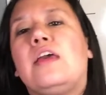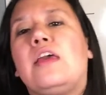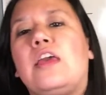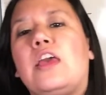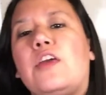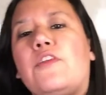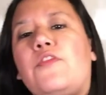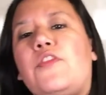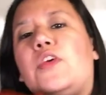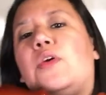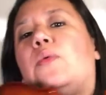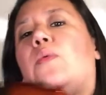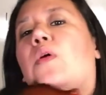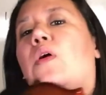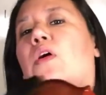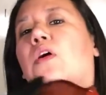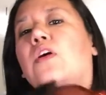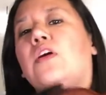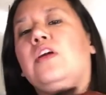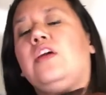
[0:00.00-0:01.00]
if you
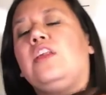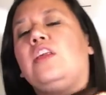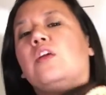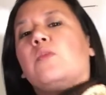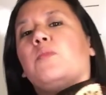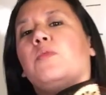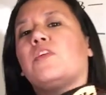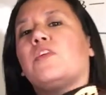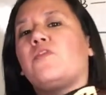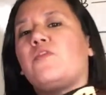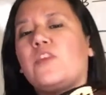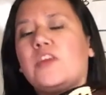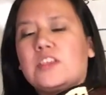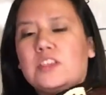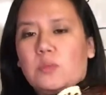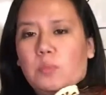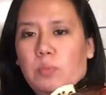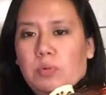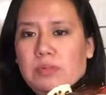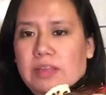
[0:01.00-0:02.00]
are in your
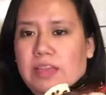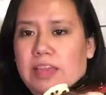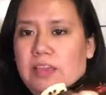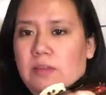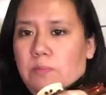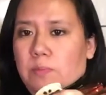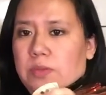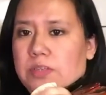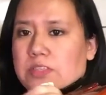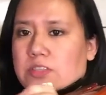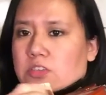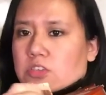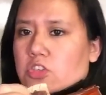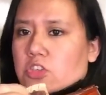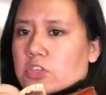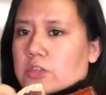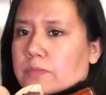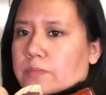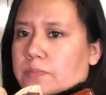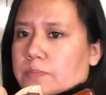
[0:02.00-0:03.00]
perfect playing
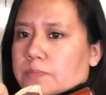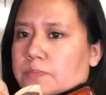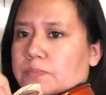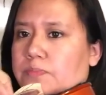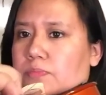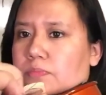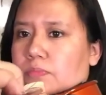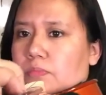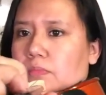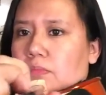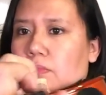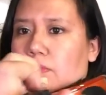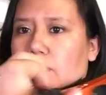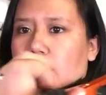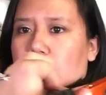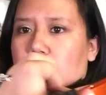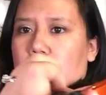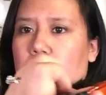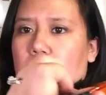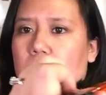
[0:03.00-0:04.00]
position,
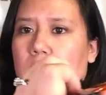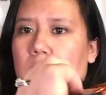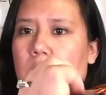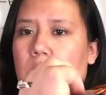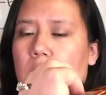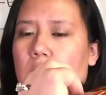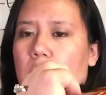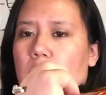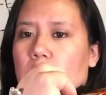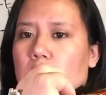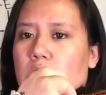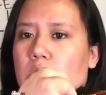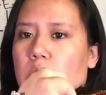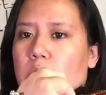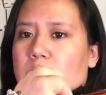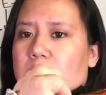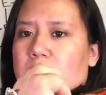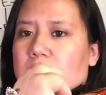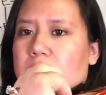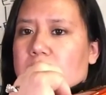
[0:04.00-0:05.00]
you
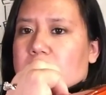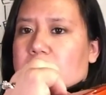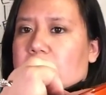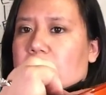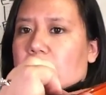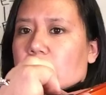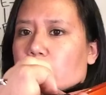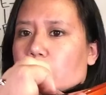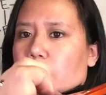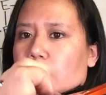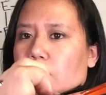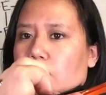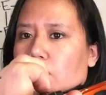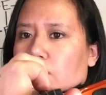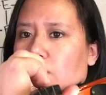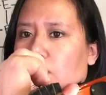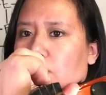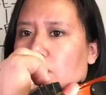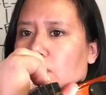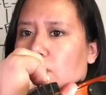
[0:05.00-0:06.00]
can keep
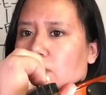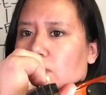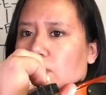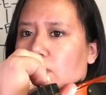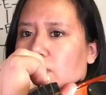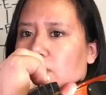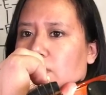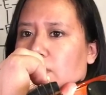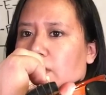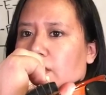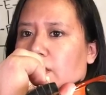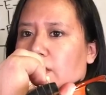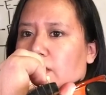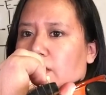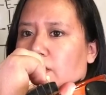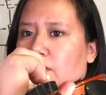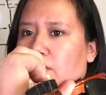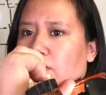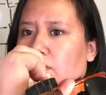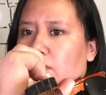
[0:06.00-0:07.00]
your, there you
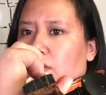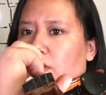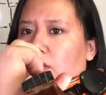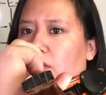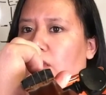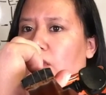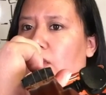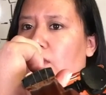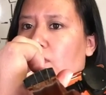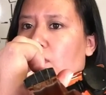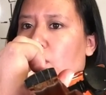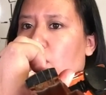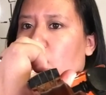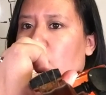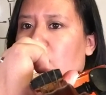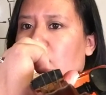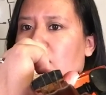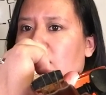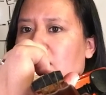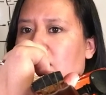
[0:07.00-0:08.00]
go. If you
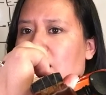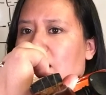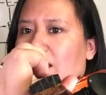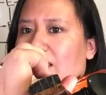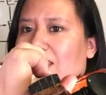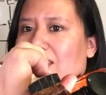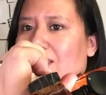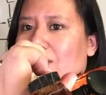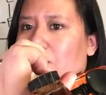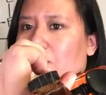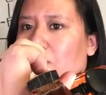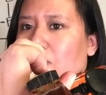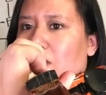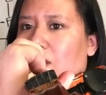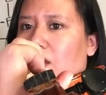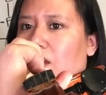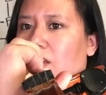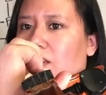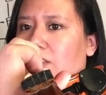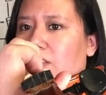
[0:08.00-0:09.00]
notice, I am
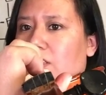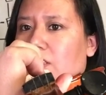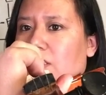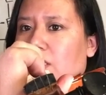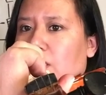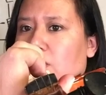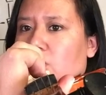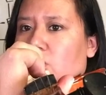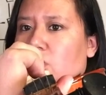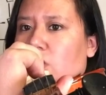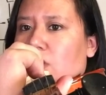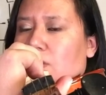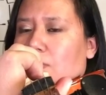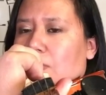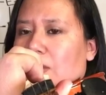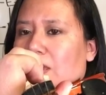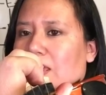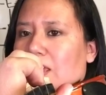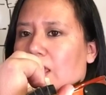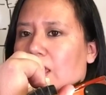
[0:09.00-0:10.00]
not touching
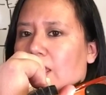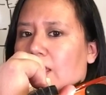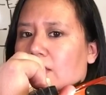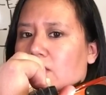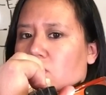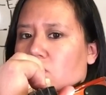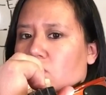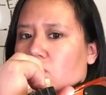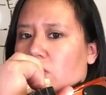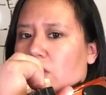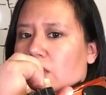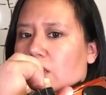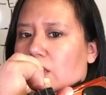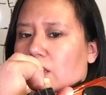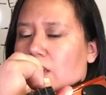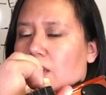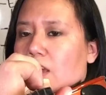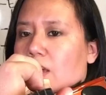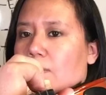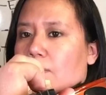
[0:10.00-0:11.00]
my A string.
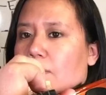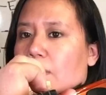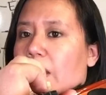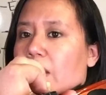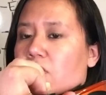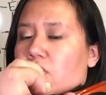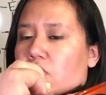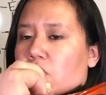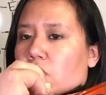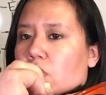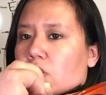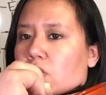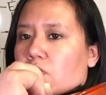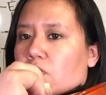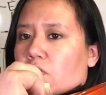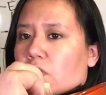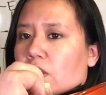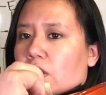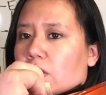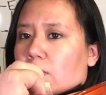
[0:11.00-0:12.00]
My third
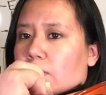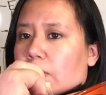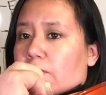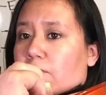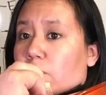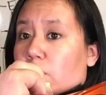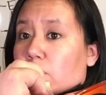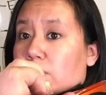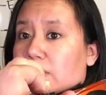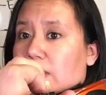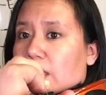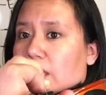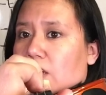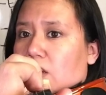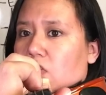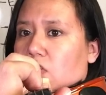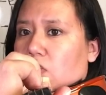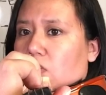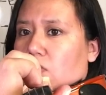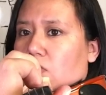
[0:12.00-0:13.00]
finger, my first, second,
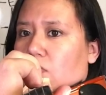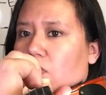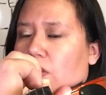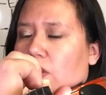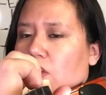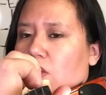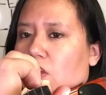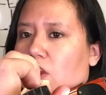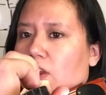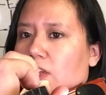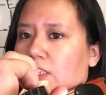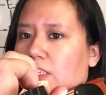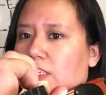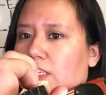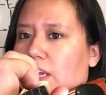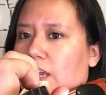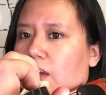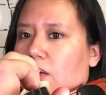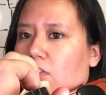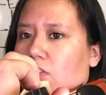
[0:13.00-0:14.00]
and third finger are
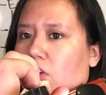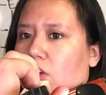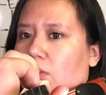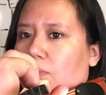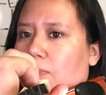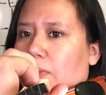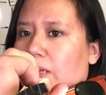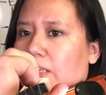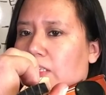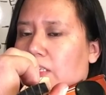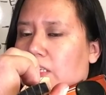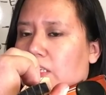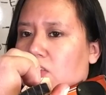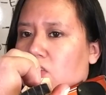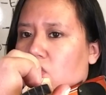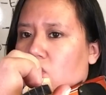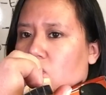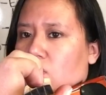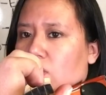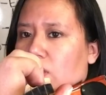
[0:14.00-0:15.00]
down on my D
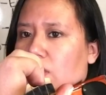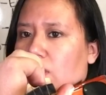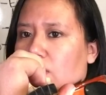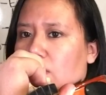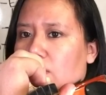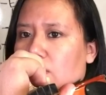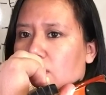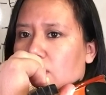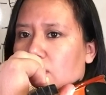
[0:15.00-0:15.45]
string,